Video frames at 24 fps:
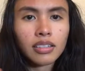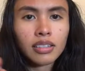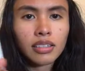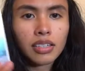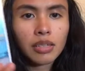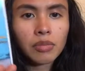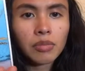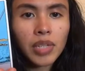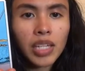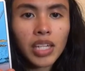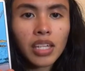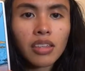
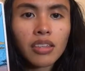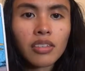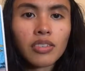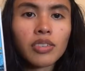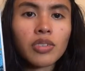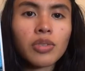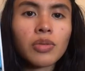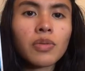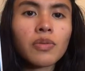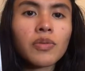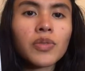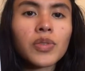to me, the
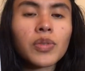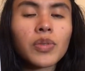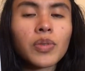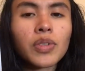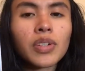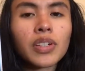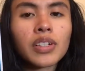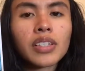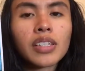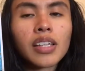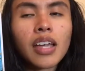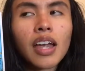Two of
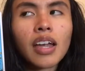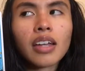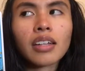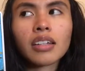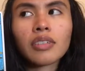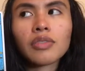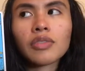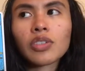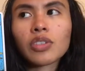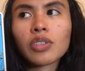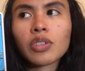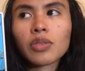Swords
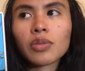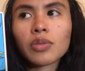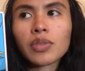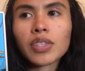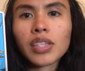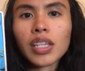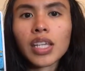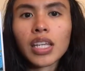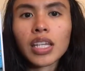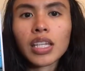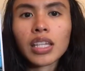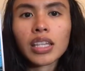kind of
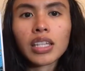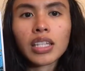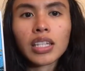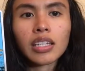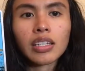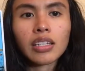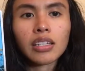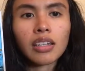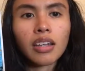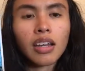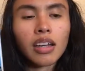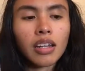shows like
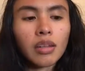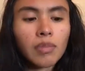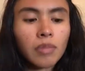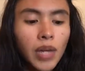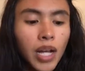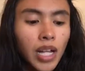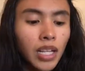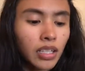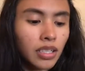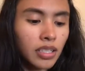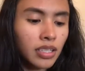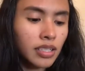the
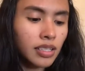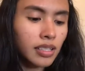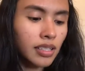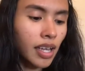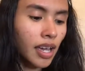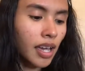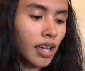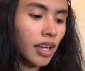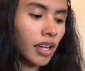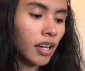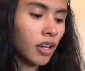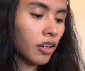unbalance
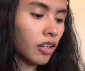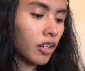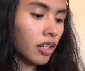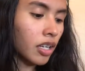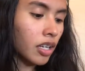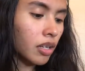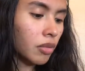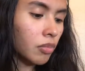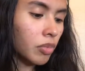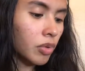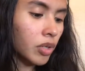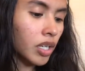that air
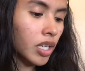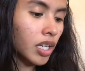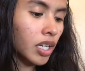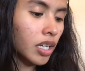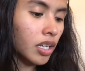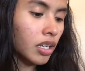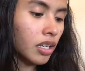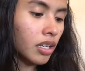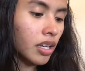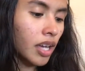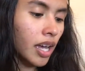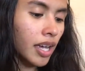can
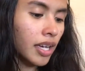bring.